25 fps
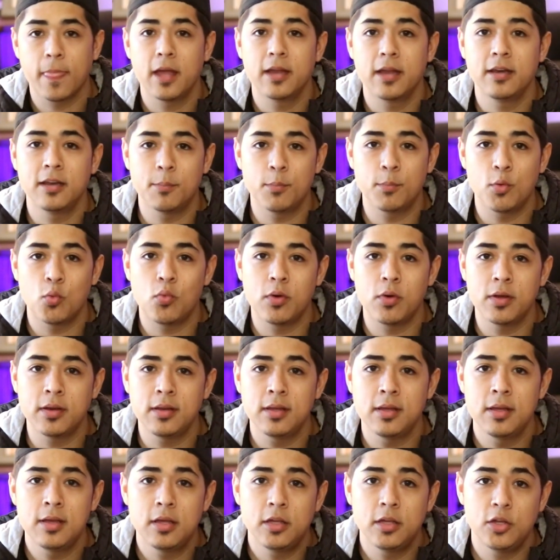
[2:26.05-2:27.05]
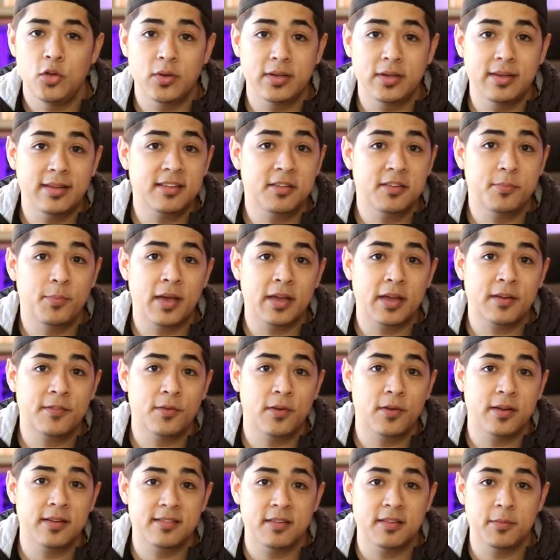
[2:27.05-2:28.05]
Number one, you can expect
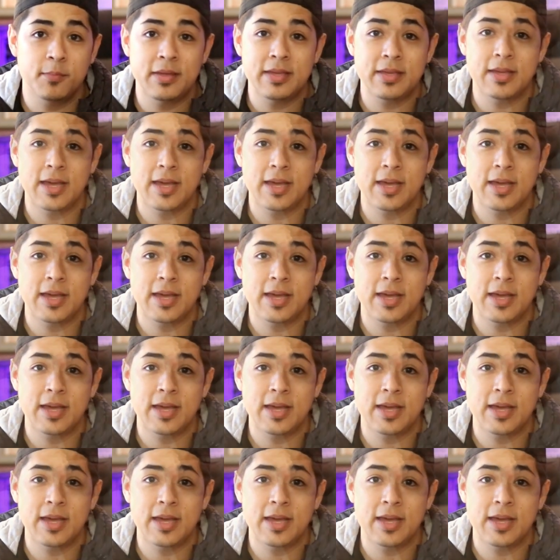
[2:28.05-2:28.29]
for us to be